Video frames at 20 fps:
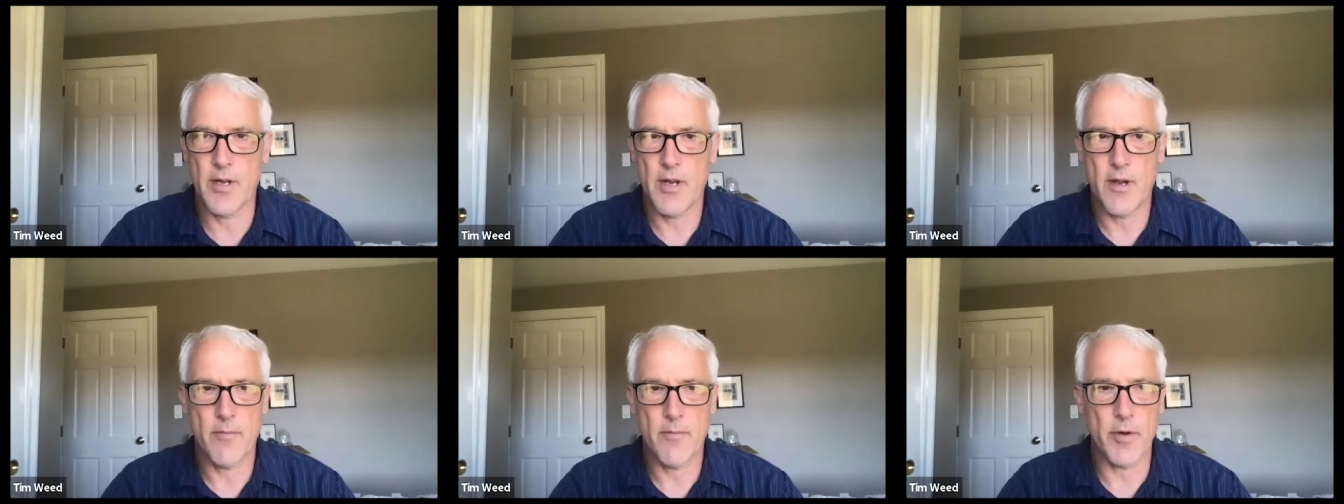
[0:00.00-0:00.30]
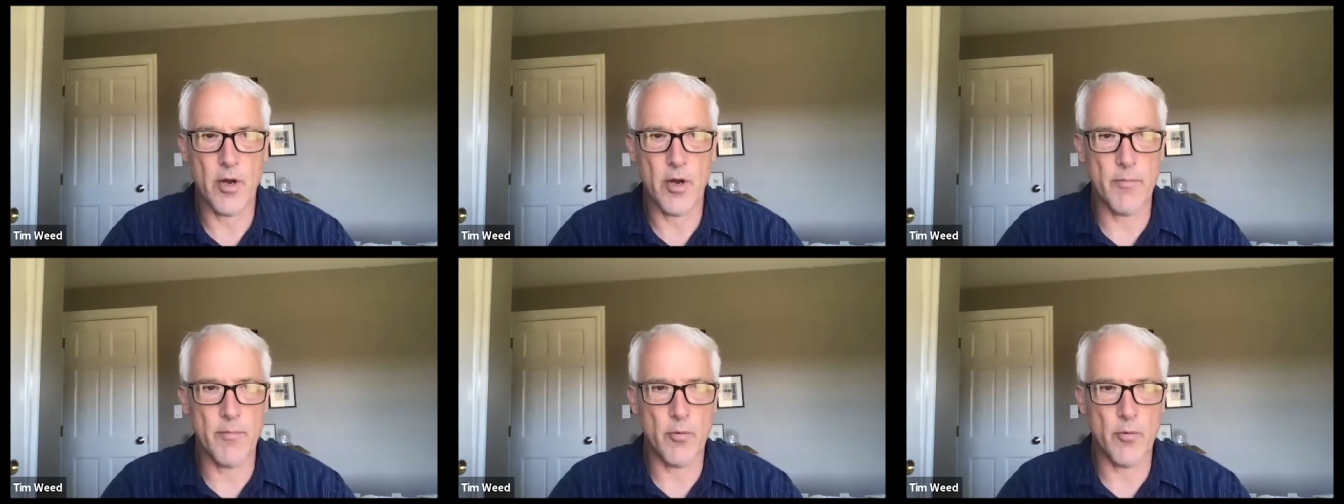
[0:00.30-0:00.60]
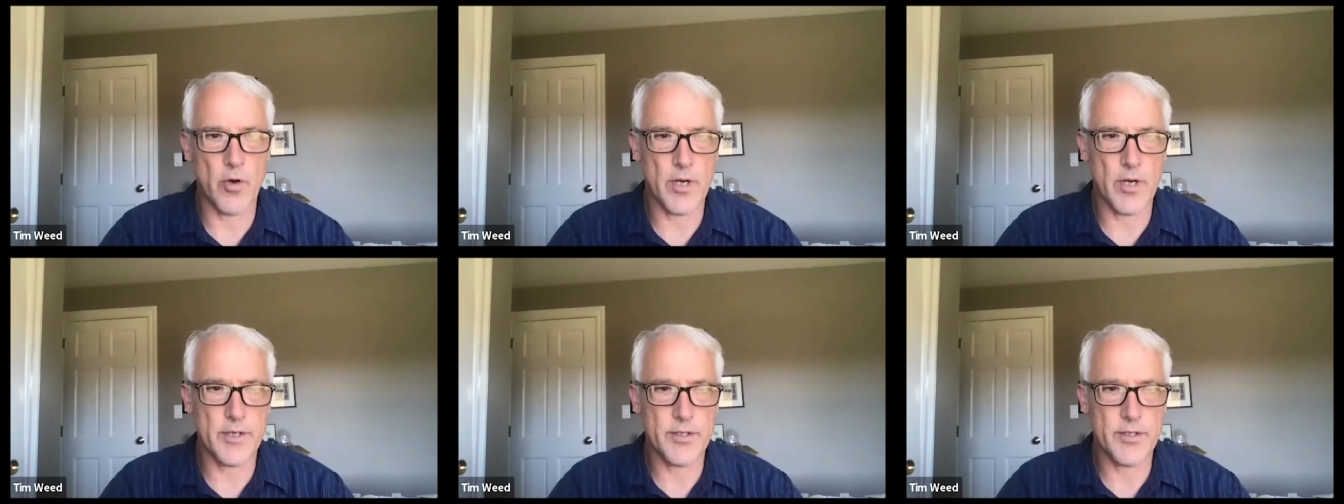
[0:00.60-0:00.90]
Mary
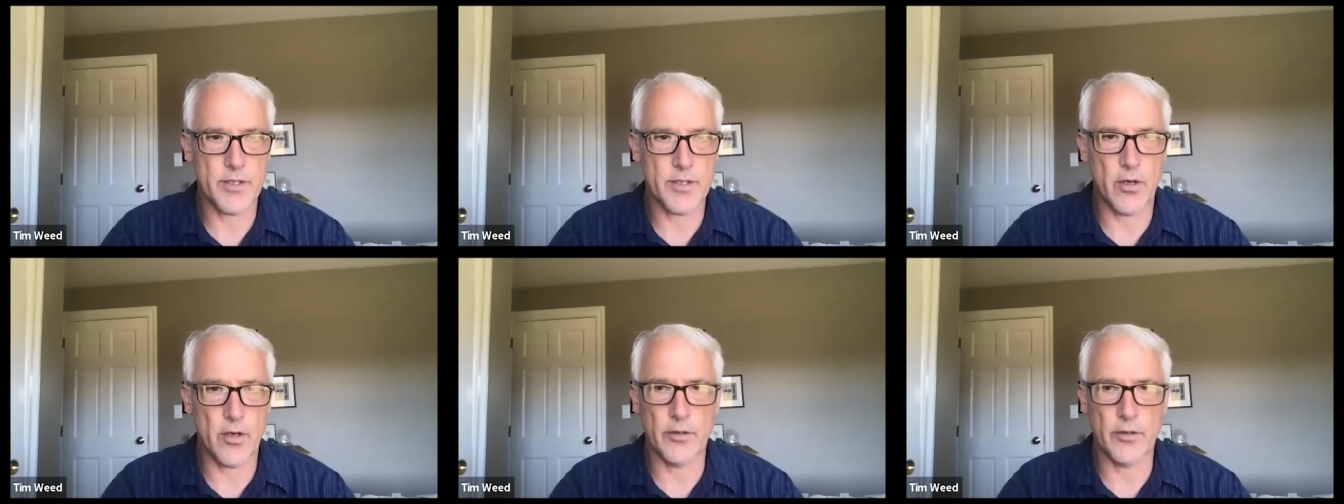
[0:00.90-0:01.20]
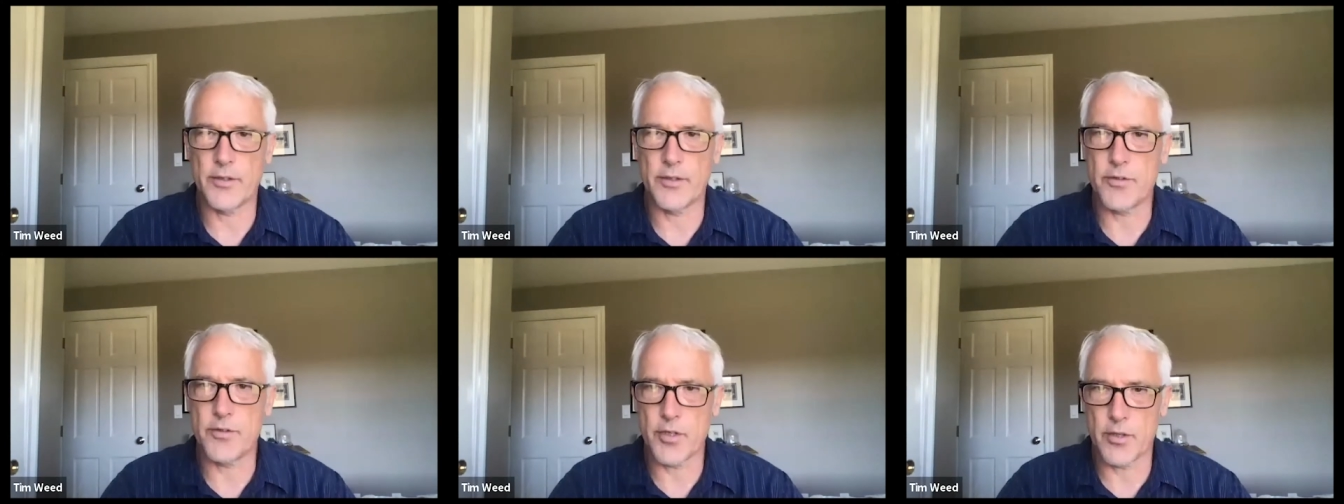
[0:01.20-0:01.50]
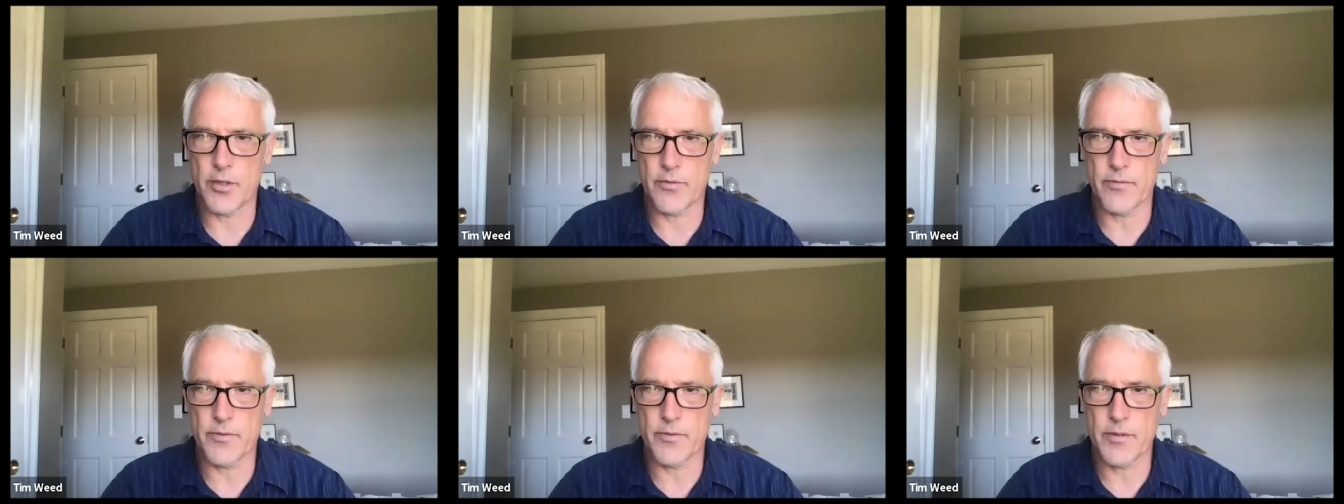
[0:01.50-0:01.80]
Morris and Alden
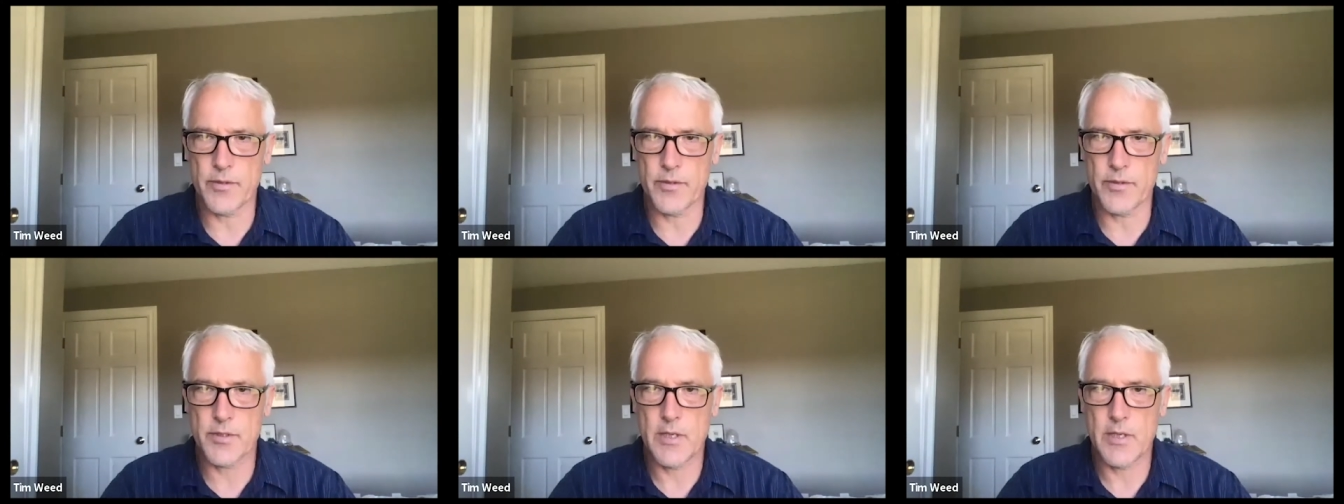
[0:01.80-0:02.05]
Jones.